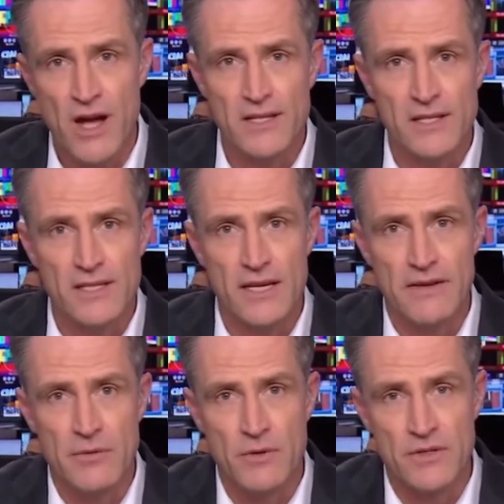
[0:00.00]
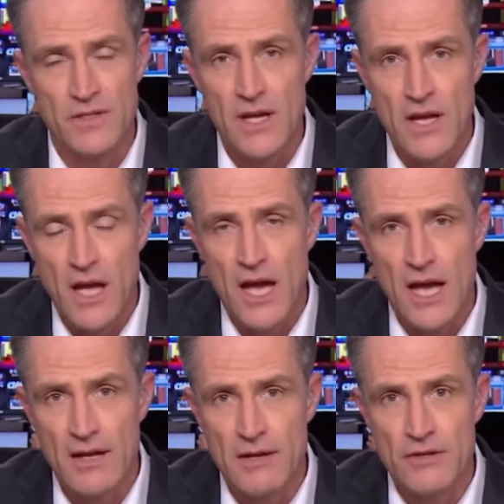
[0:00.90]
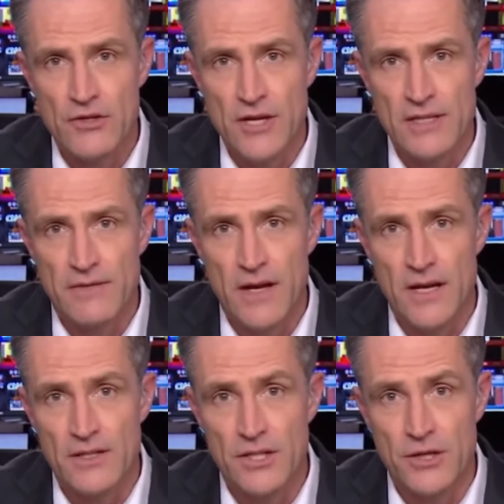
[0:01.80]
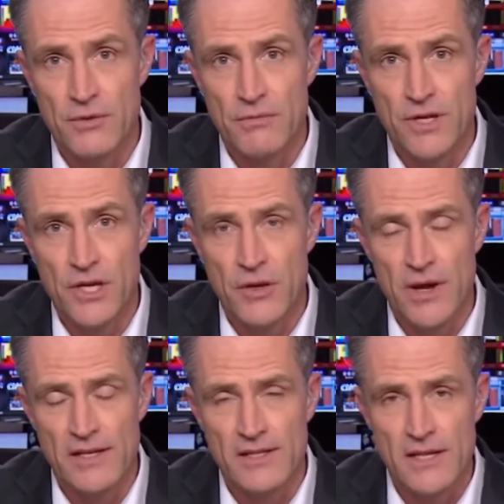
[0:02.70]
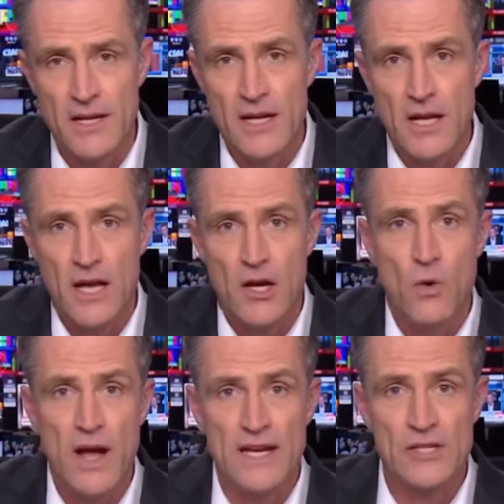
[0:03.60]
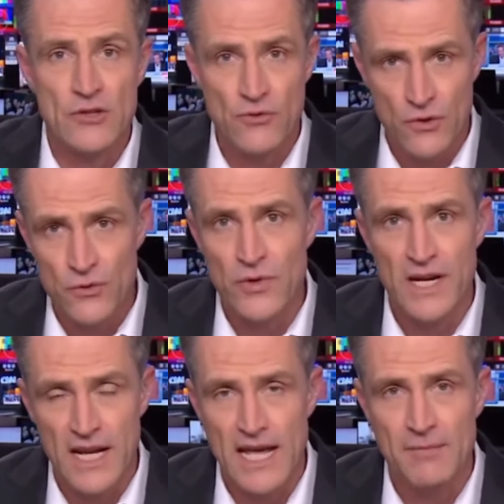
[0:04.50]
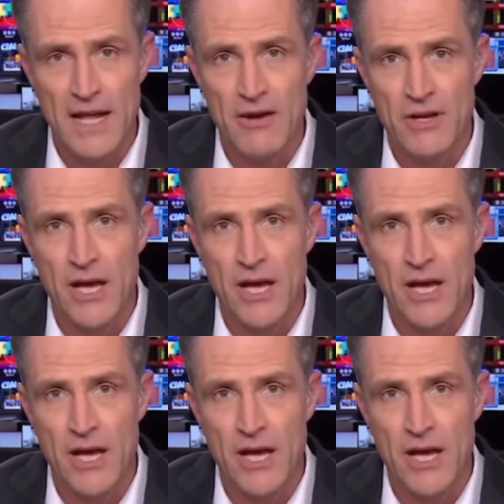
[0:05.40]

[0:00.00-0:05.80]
rights if he was uh, transferred to the US. Quite extraordinary claim now